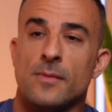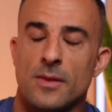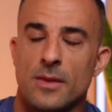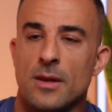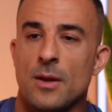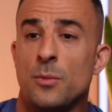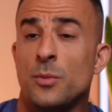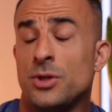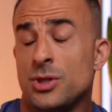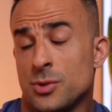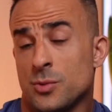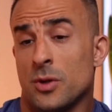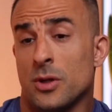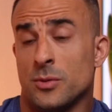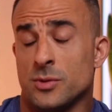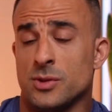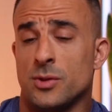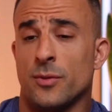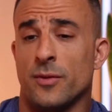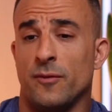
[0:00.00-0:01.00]
which is what I
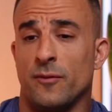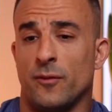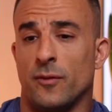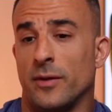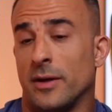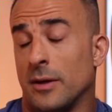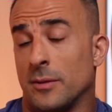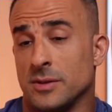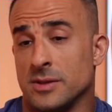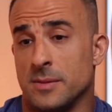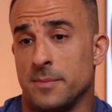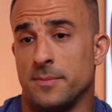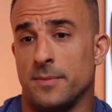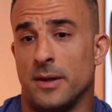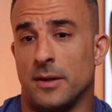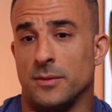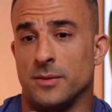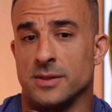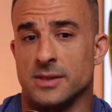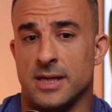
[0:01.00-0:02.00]
was looking for. And I
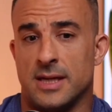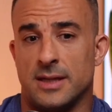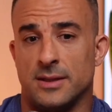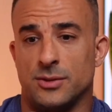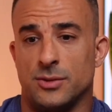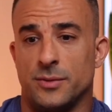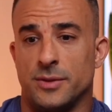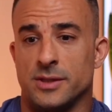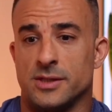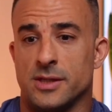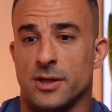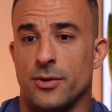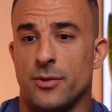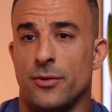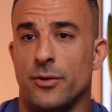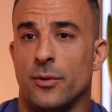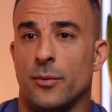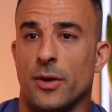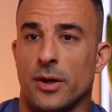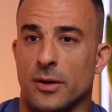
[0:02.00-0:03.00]
was doing
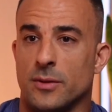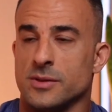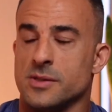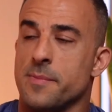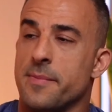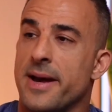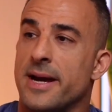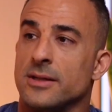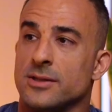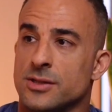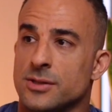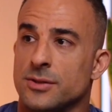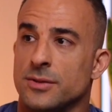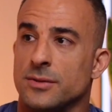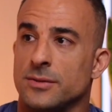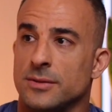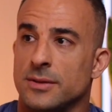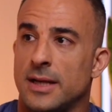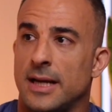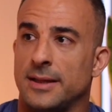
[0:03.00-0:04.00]
security work. I was a bouncer
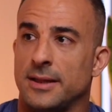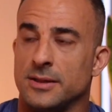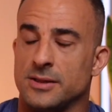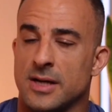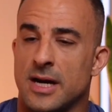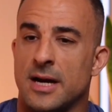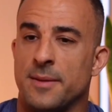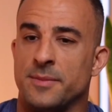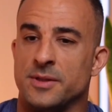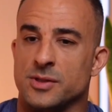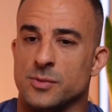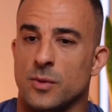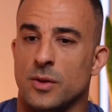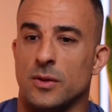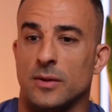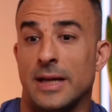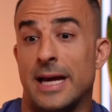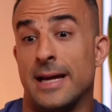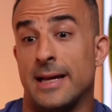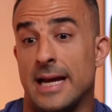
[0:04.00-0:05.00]
at the time as
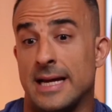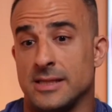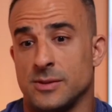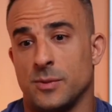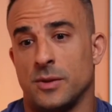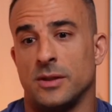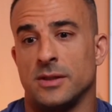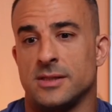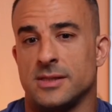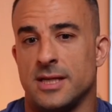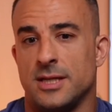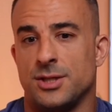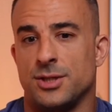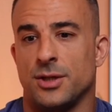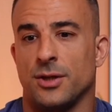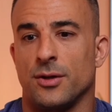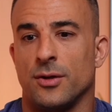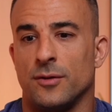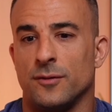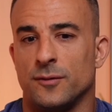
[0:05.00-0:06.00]
well, as well as
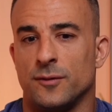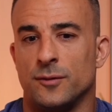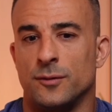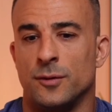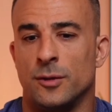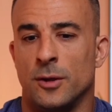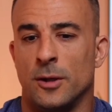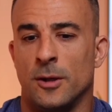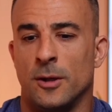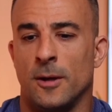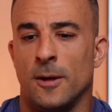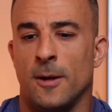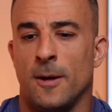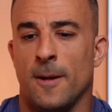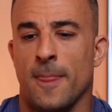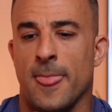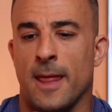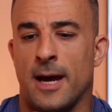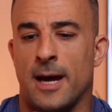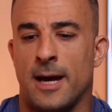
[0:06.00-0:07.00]
teaching Kung Fu.
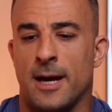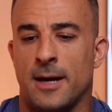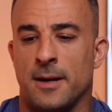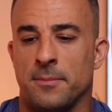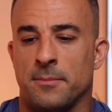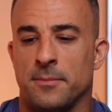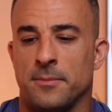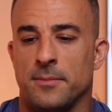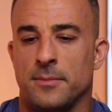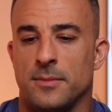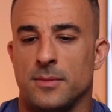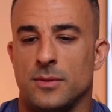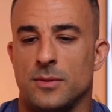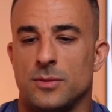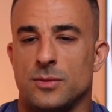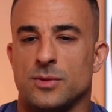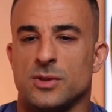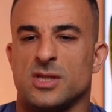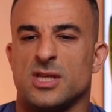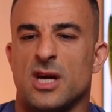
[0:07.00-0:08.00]
Um,
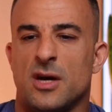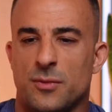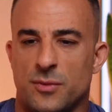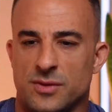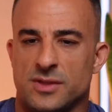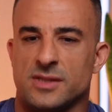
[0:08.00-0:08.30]
so